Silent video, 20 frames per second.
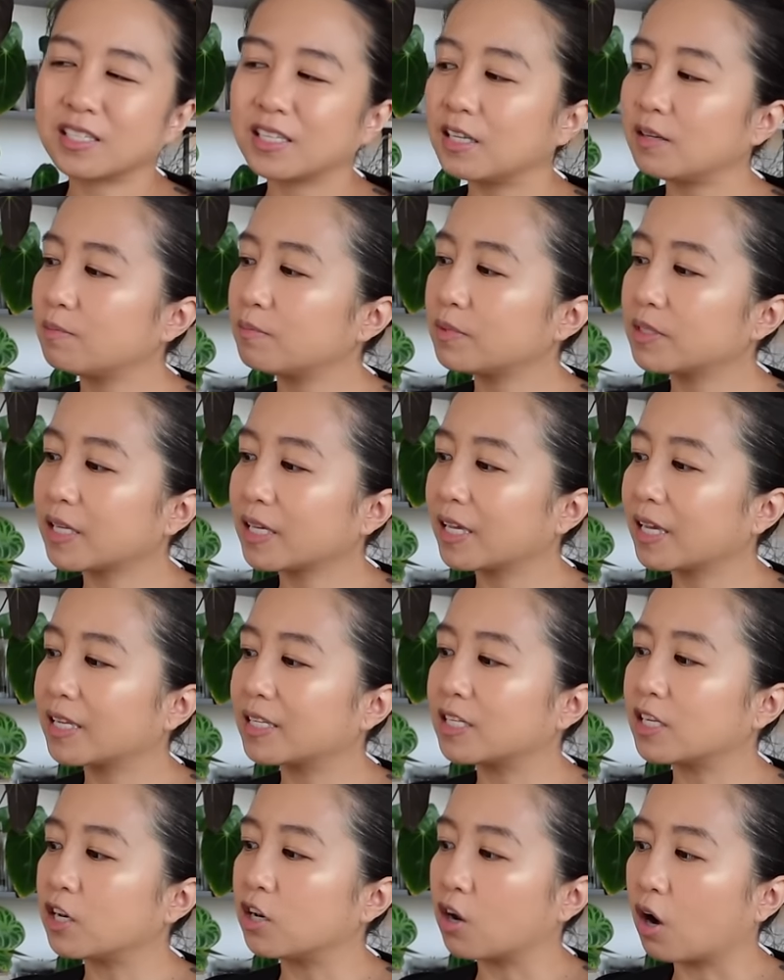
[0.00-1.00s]
seems like
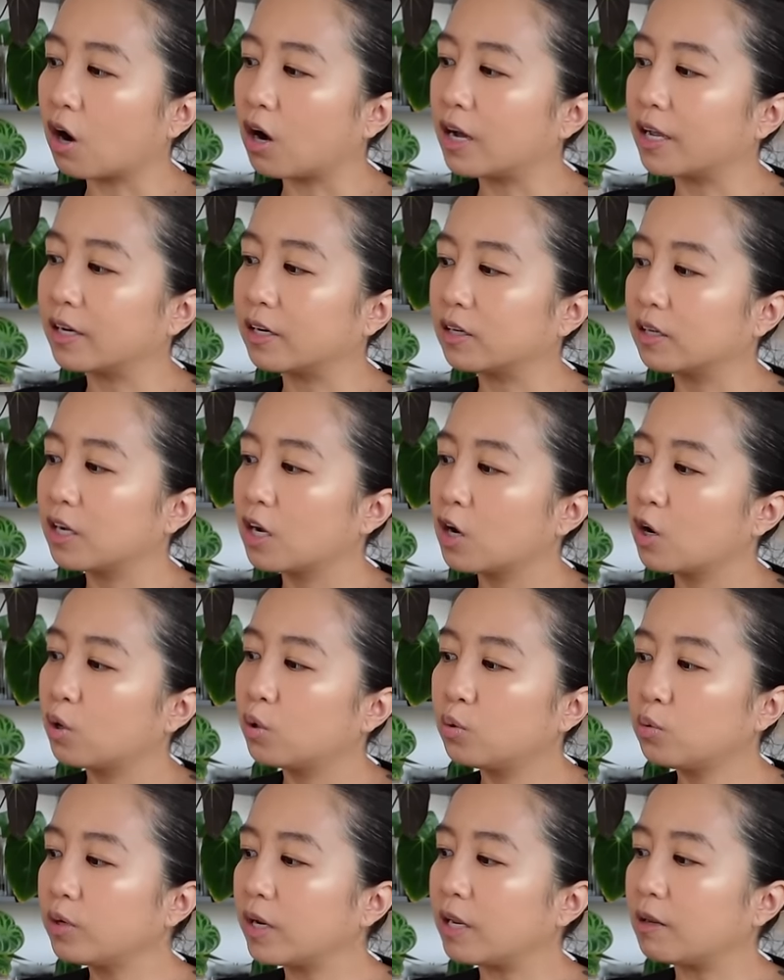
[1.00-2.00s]
it's not.
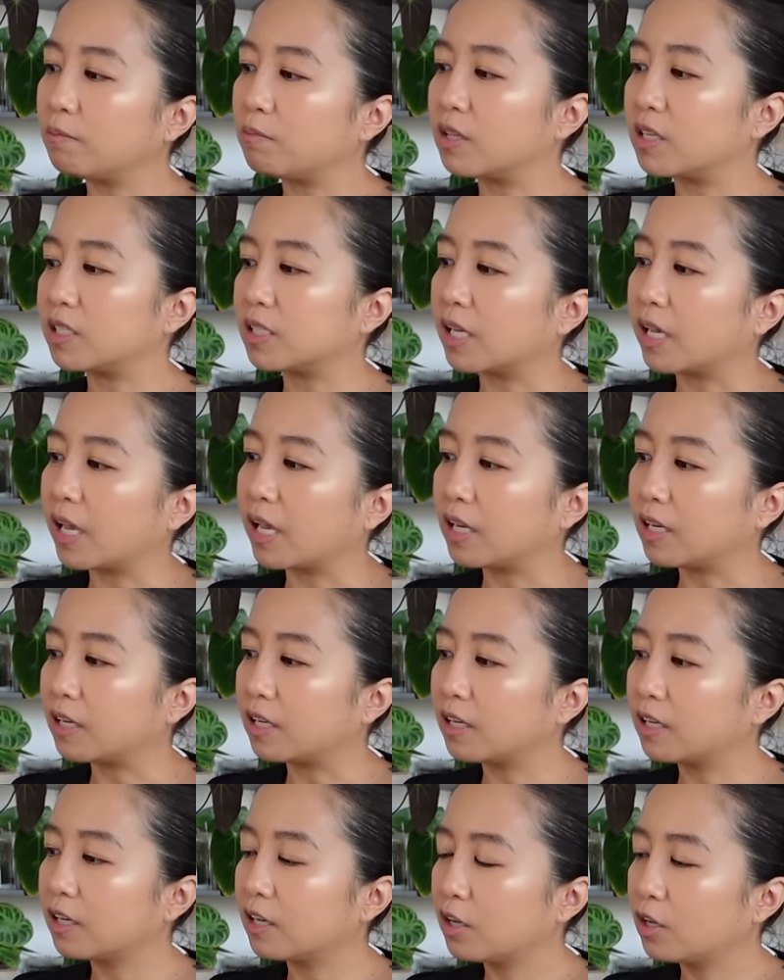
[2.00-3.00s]
Who named this? I hate
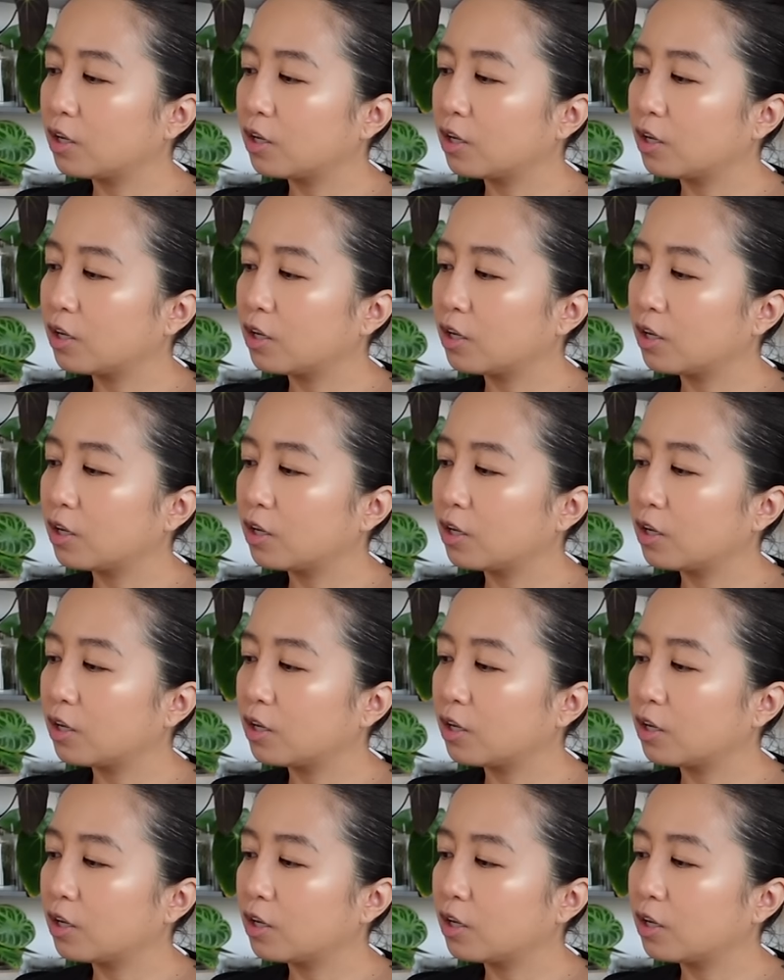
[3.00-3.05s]
it.